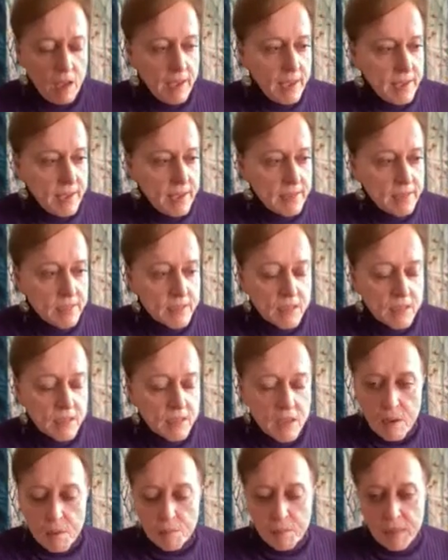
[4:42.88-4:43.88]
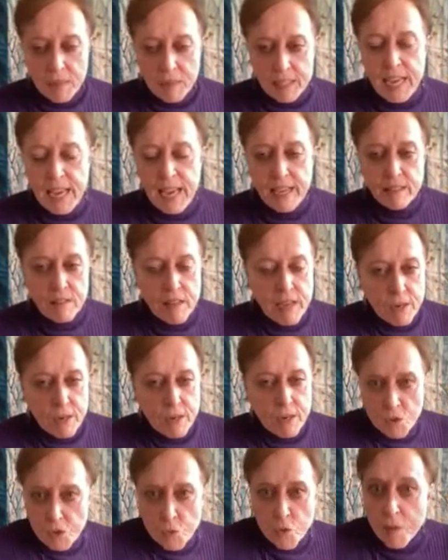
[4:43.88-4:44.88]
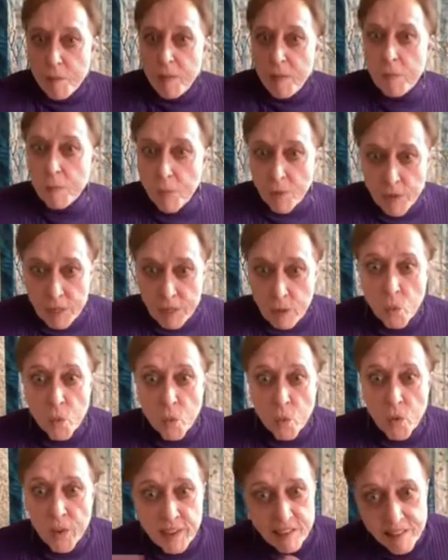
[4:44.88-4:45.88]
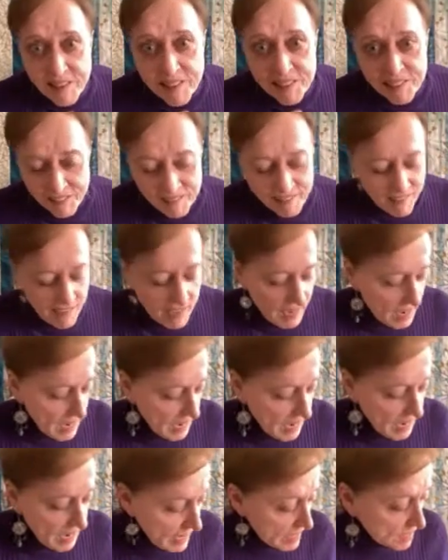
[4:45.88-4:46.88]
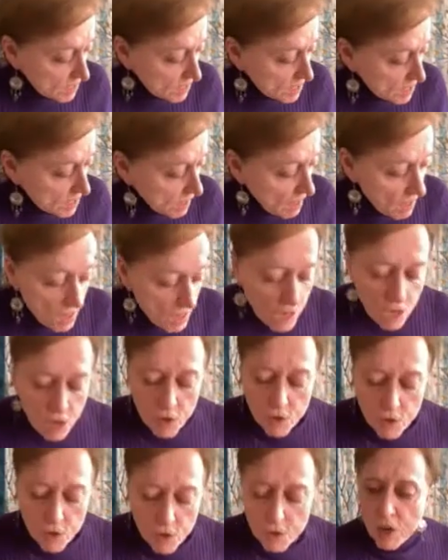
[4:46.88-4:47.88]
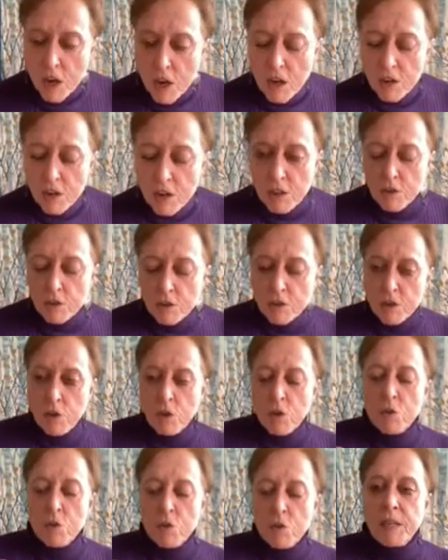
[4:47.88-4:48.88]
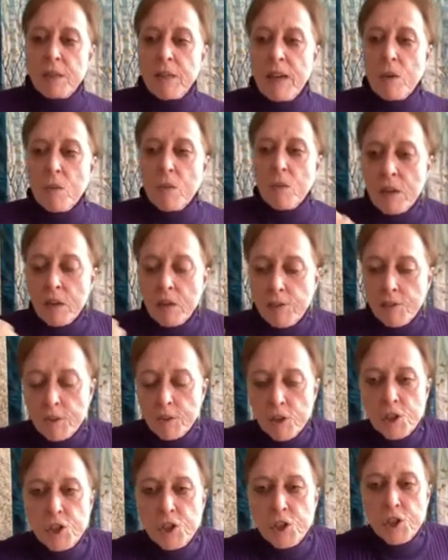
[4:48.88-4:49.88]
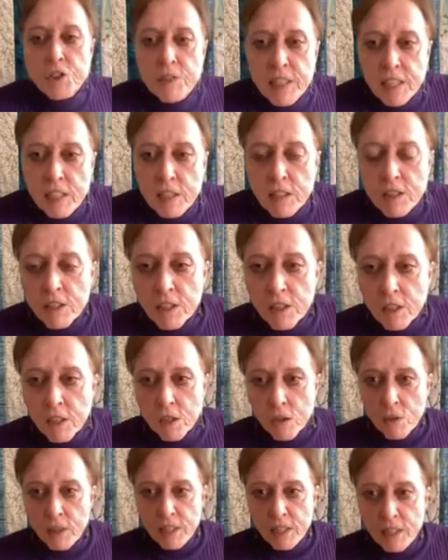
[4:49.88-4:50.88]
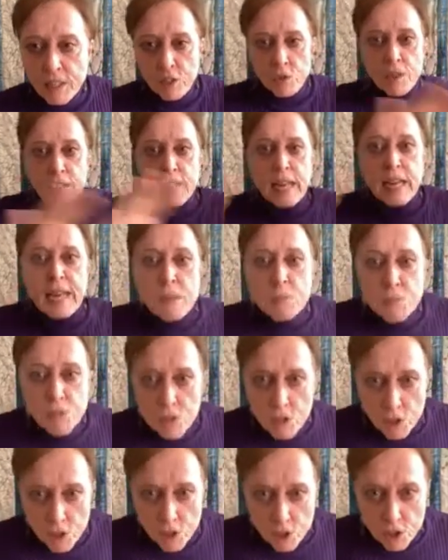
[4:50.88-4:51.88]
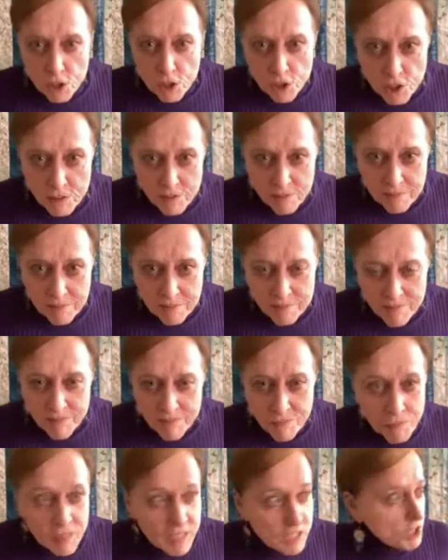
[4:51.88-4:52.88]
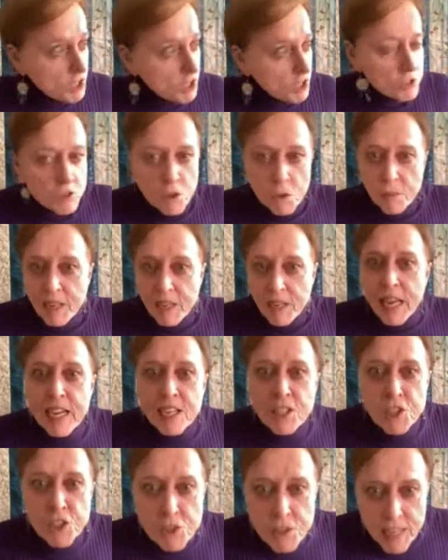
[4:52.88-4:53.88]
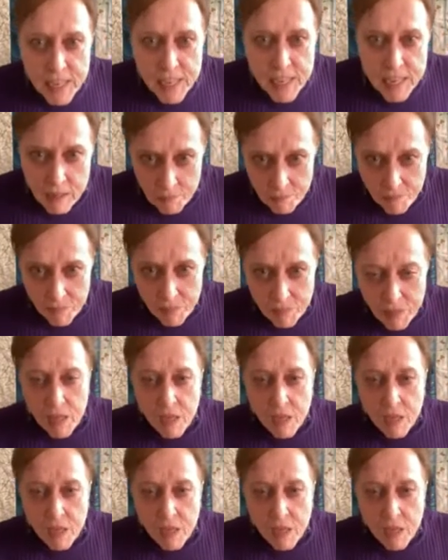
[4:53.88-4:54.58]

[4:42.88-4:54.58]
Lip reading: and my tagline was remembering when. And you told me that, well, first you need to go and do a name search, make sure nobody has your name.